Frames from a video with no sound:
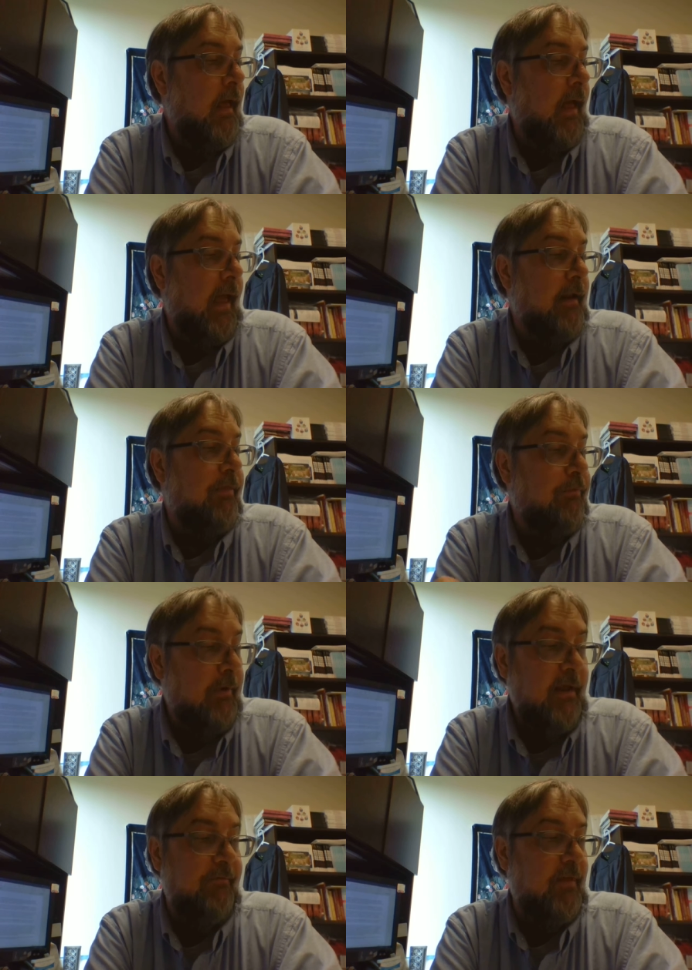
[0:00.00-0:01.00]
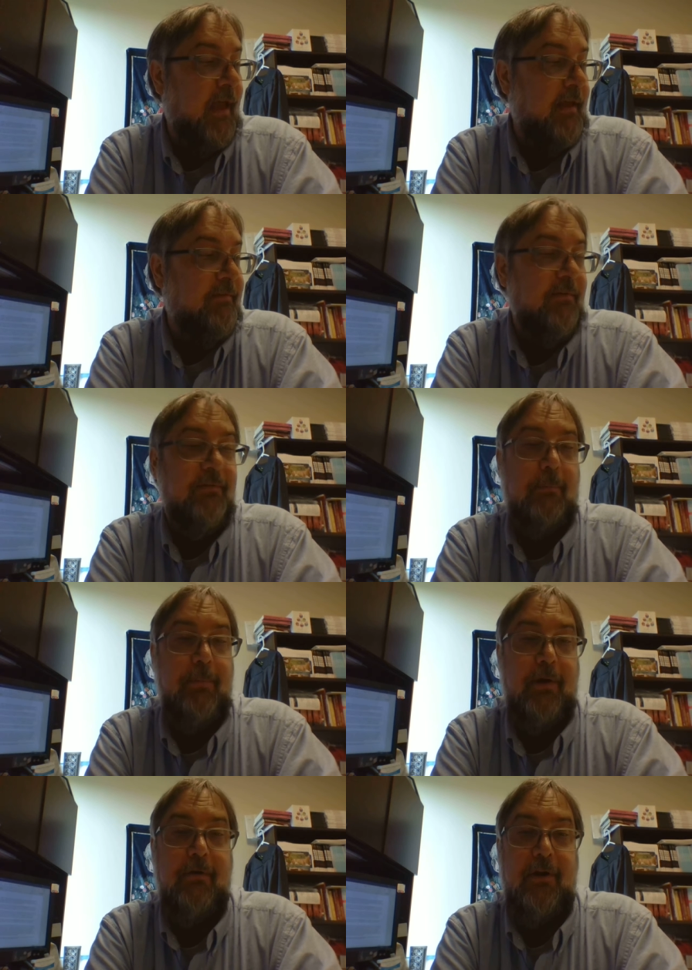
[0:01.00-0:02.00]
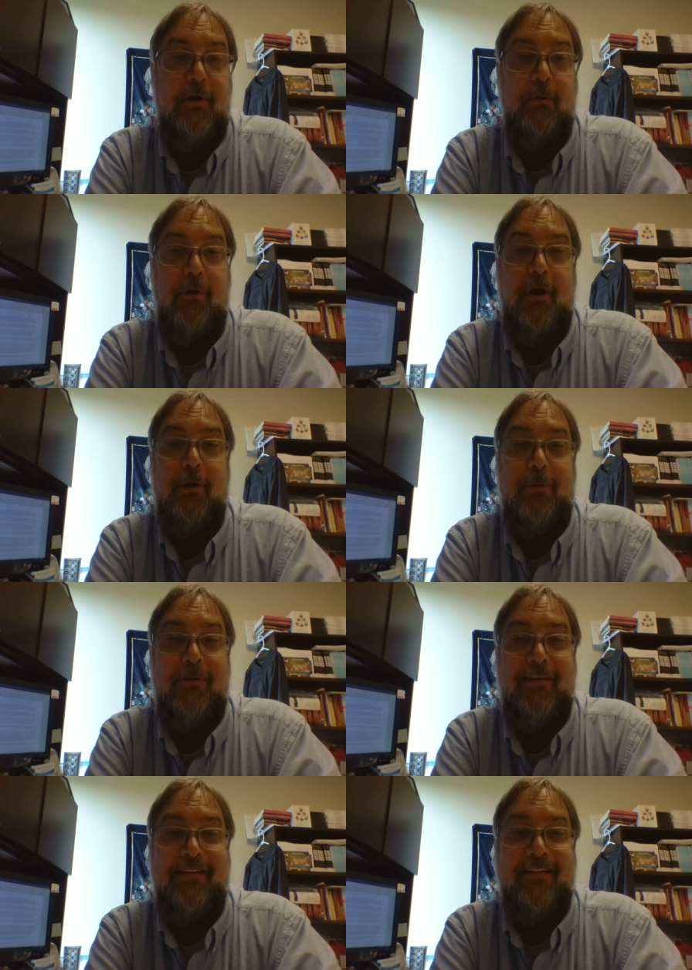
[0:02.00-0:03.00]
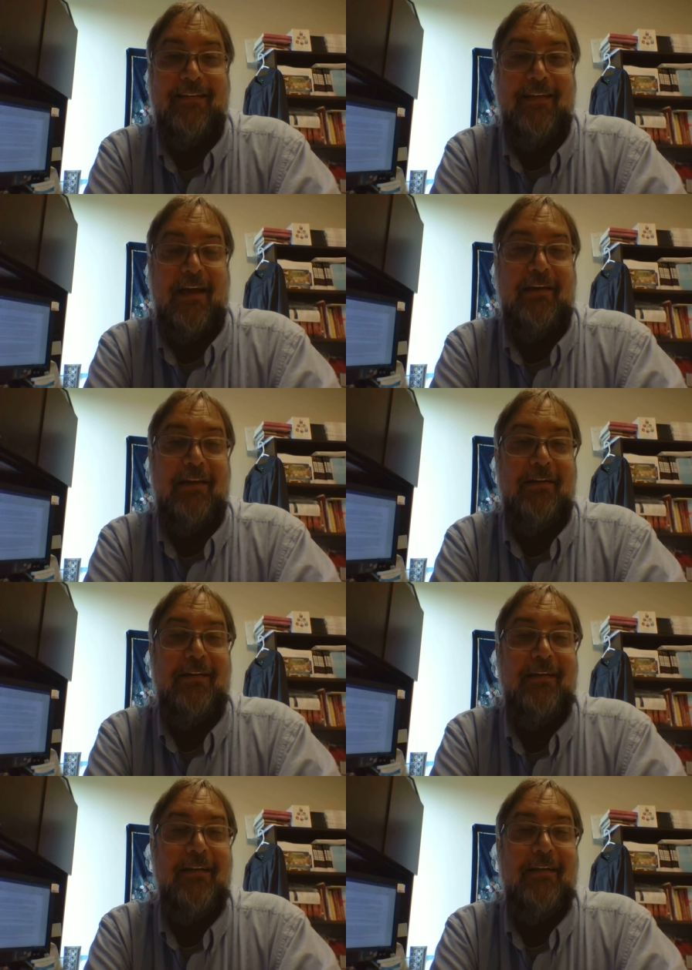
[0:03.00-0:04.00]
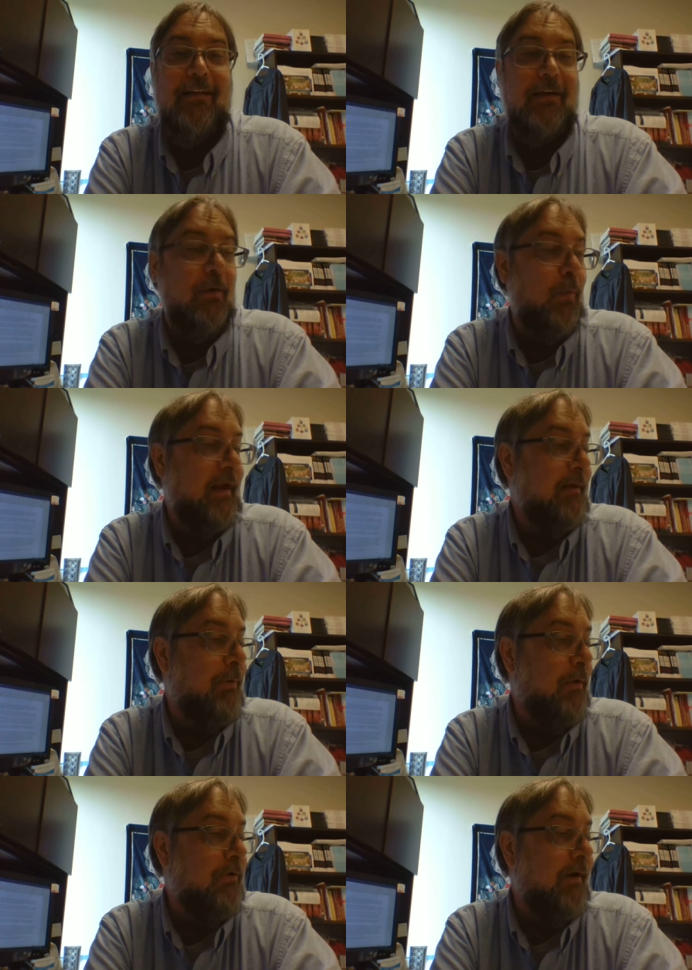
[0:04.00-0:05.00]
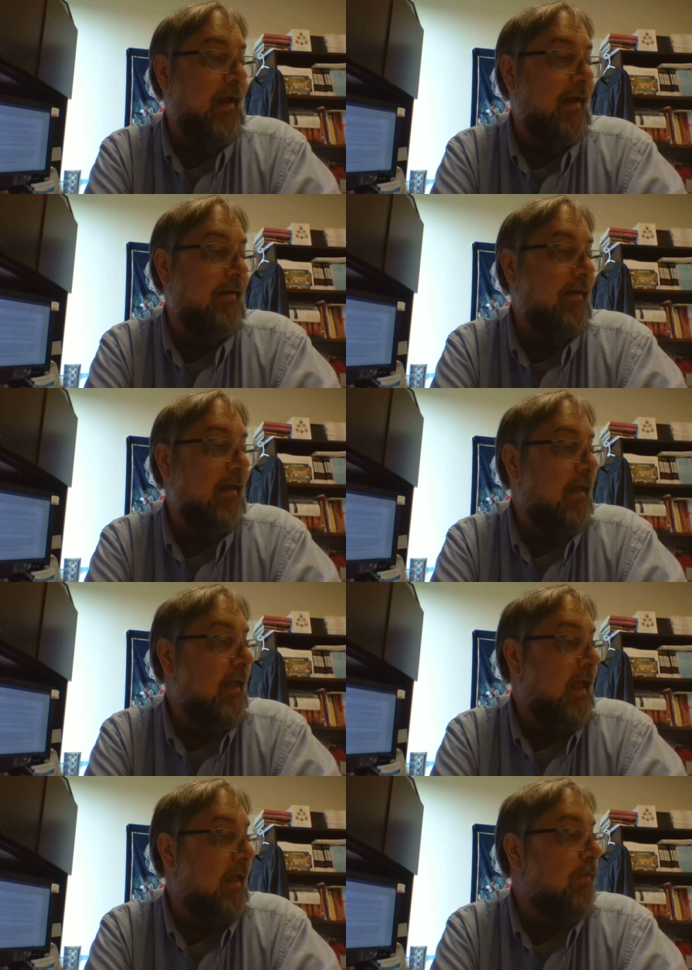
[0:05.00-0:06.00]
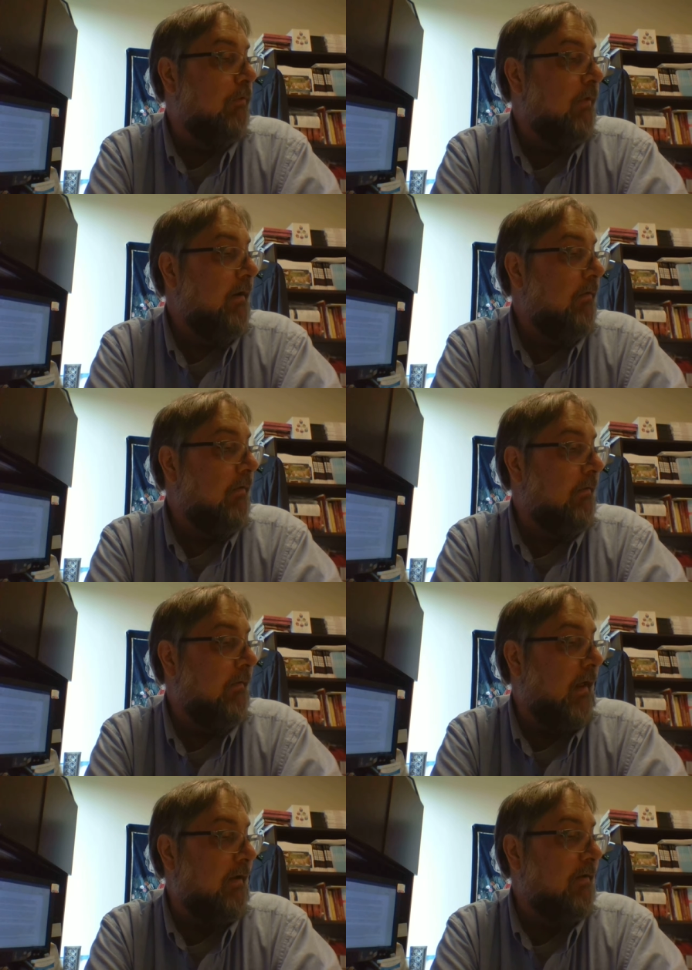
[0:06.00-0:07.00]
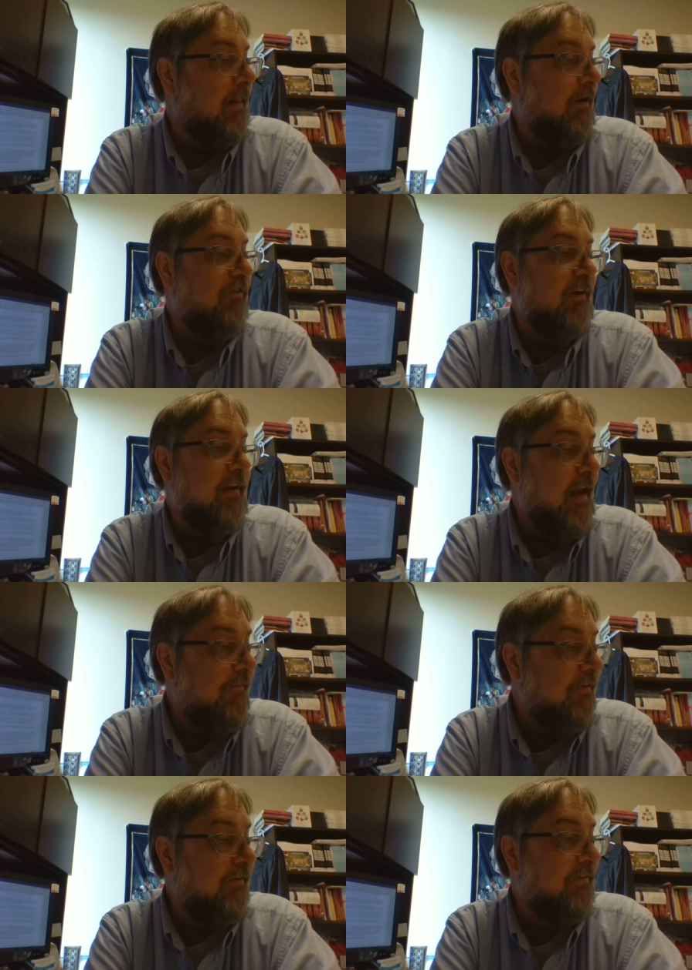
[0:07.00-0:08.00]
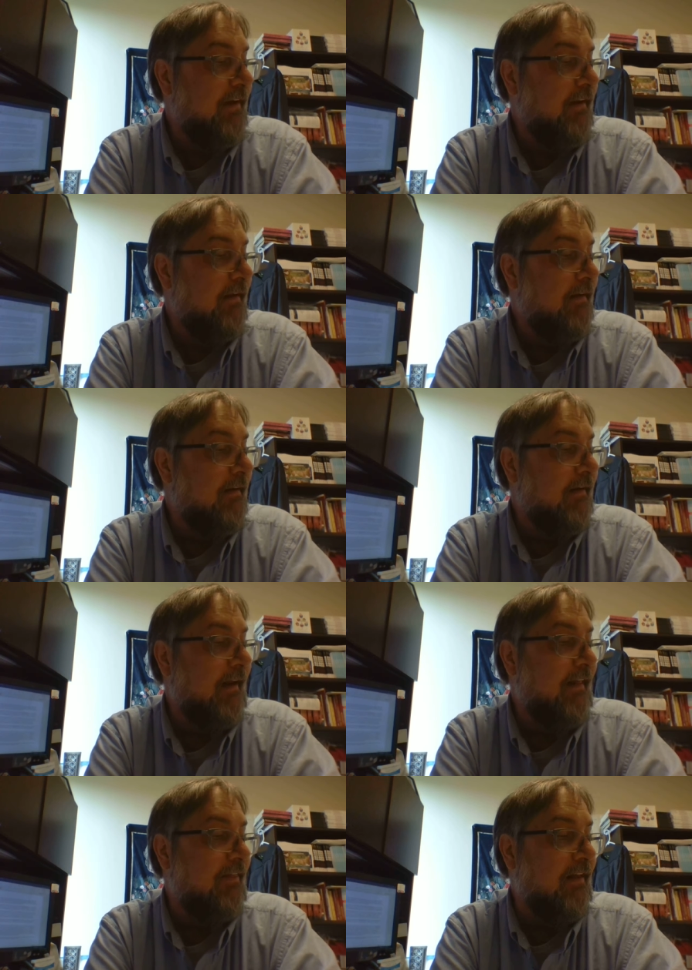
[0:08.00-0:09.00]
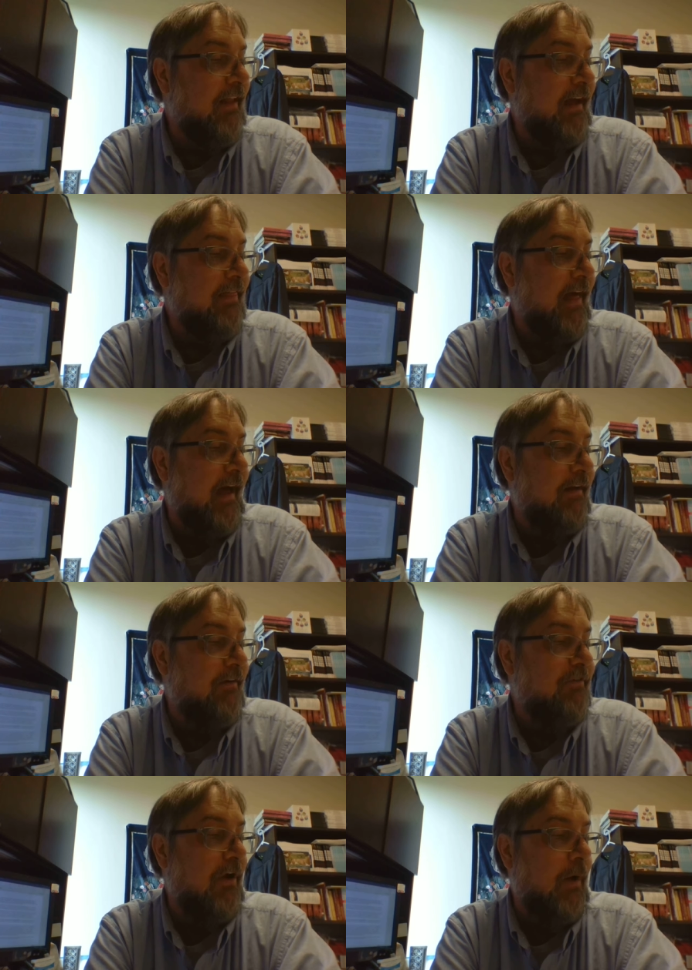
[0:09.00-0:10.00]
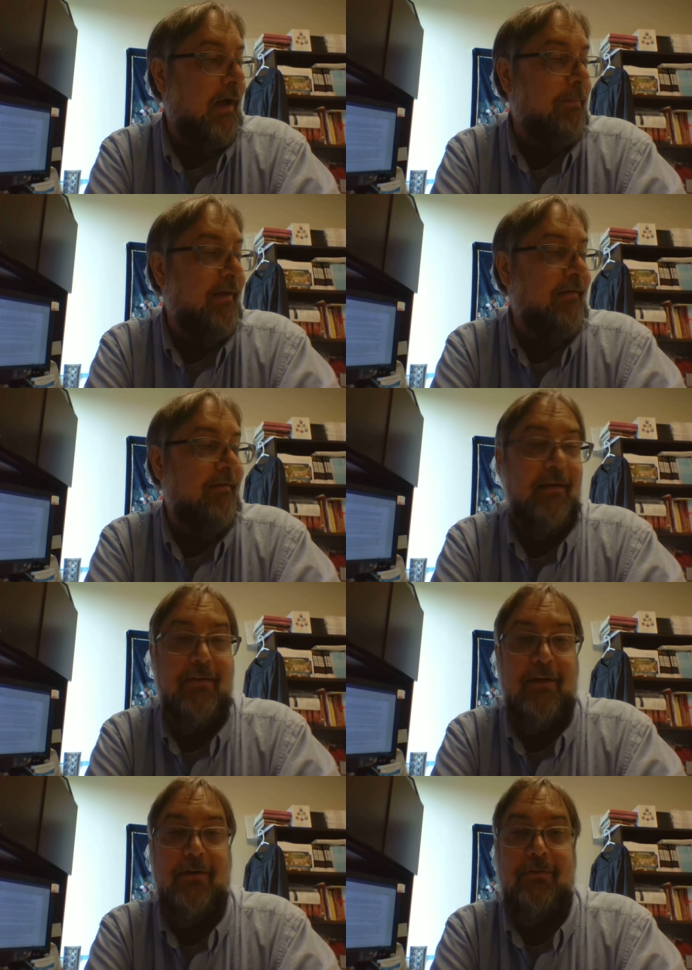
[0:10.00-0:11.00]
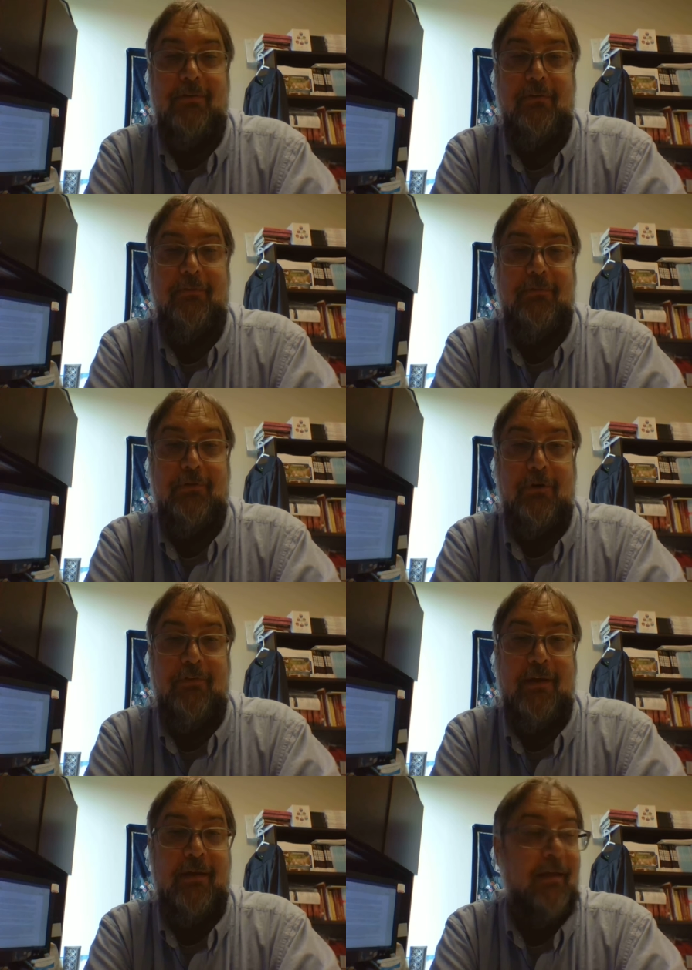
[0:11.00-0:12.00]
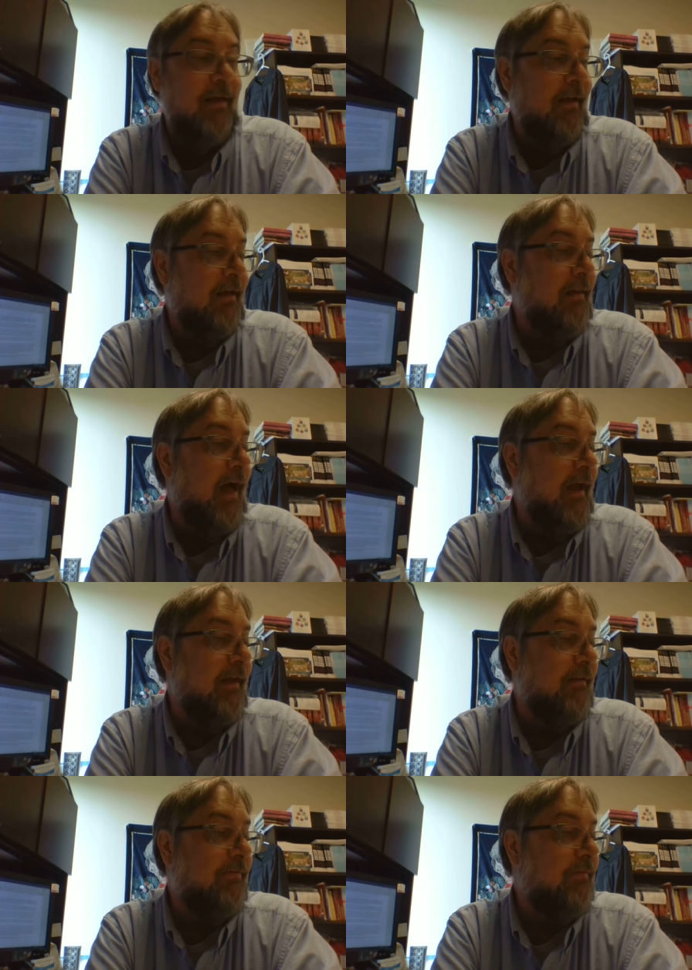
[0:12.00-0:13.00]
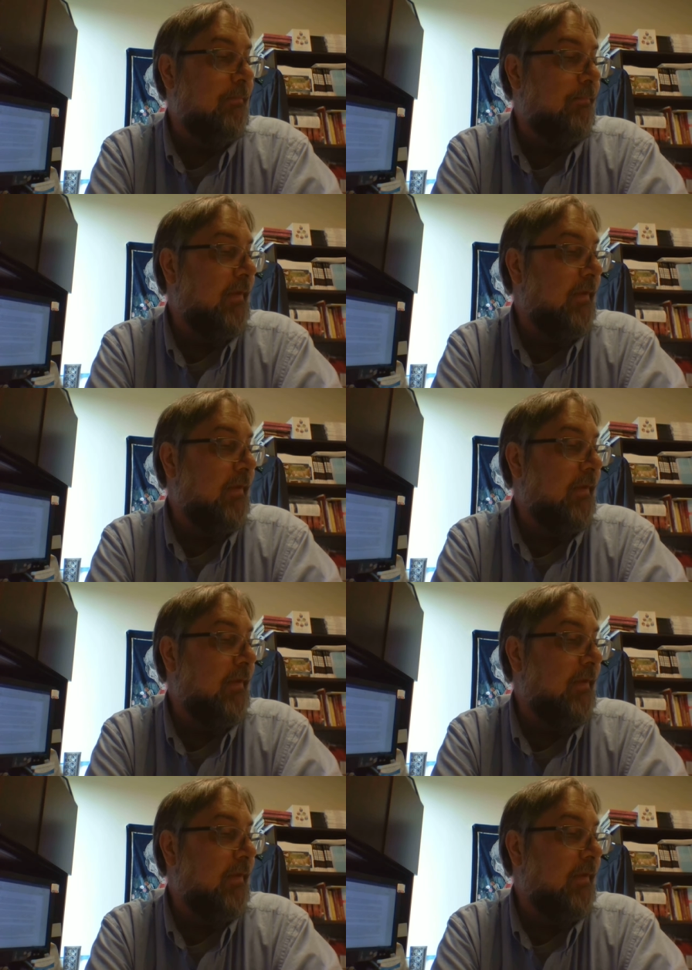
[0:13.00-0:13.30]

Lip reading: And 3 of the aces appeared in a row, like a winning poker hand. And the reader declared she'd never seen anything like that show up in 10 years of serving clients.